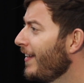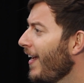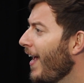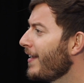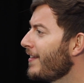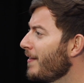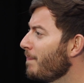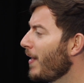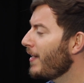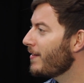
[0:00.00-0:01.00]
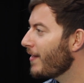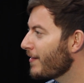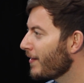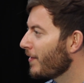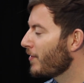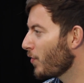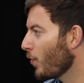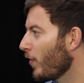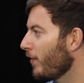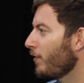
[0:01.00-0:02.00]
And, um, and it says in the
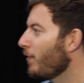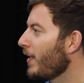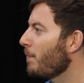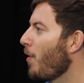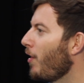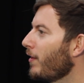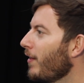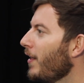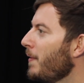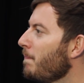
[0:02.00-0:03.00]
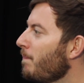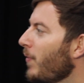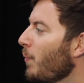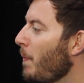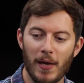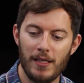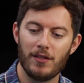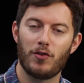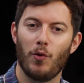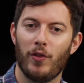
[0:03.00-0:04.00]
story, if you read it, Mark, that um, when Peter
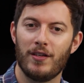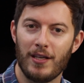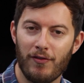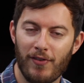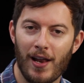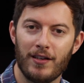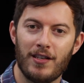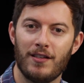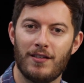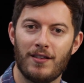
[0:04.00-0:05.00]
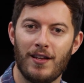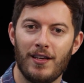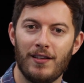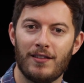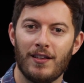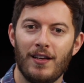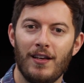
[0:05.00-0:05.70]
saw this, he fell at Jesus' knees